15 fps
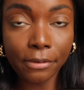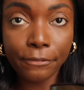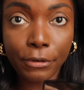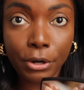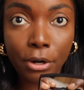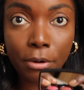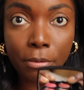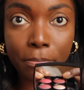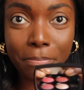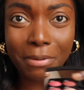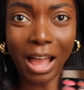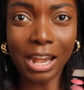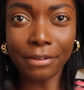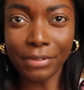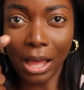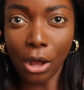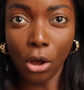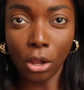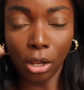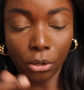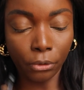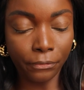for kind of that
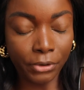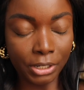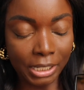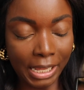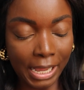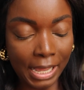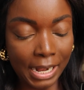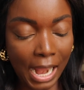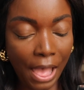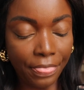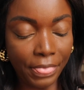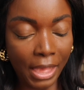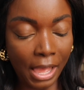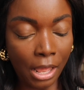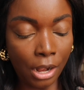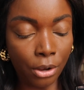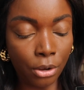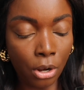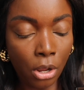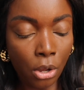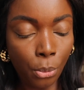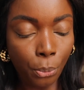all over lid, and
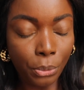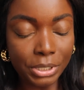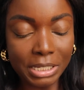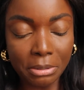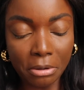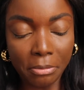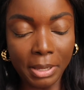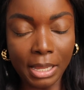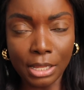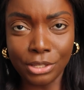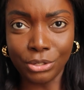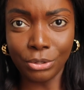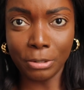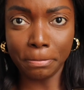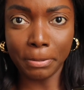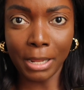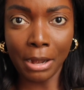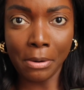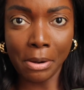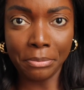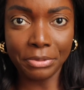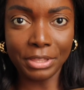then we'll see what we can do to play
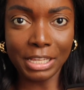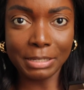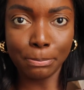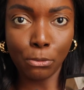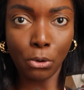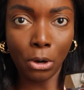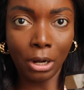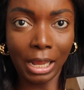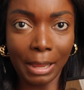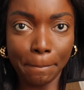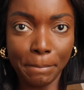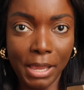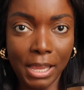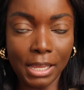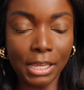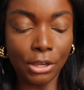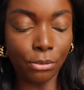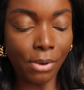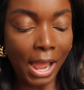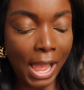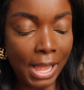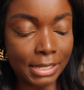around with these more like pinky
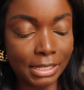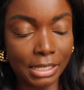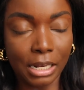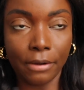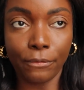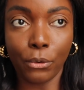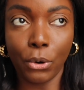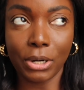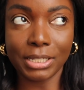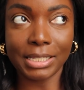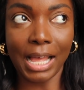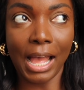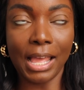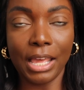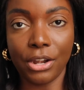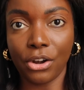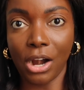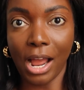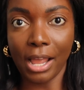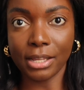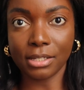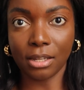reds, and then of course that inner
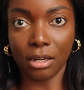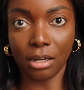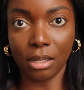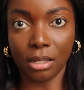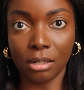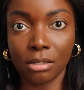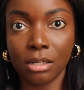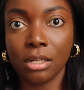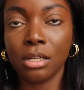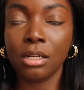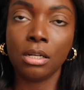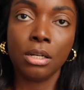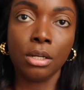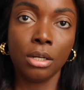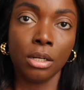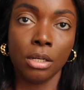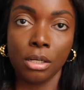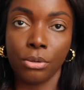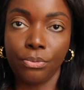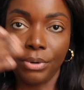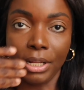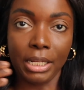eye is gonna
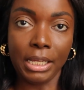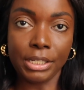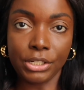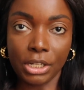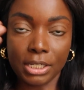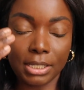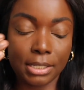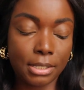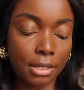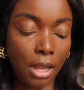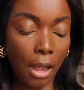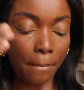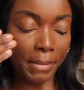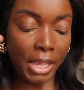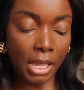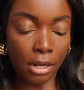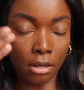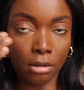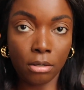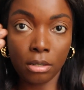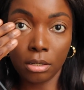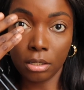really just come
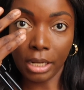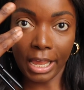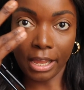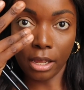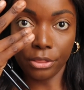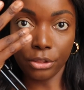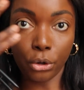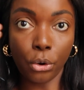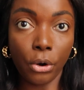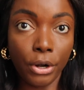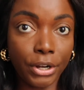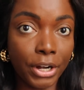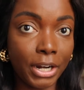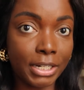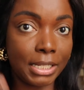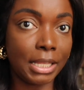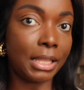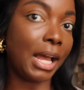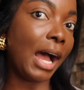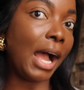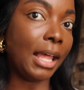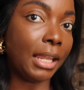in like in the corners and
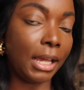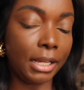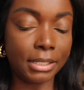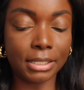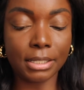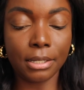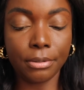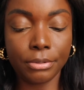the highlights.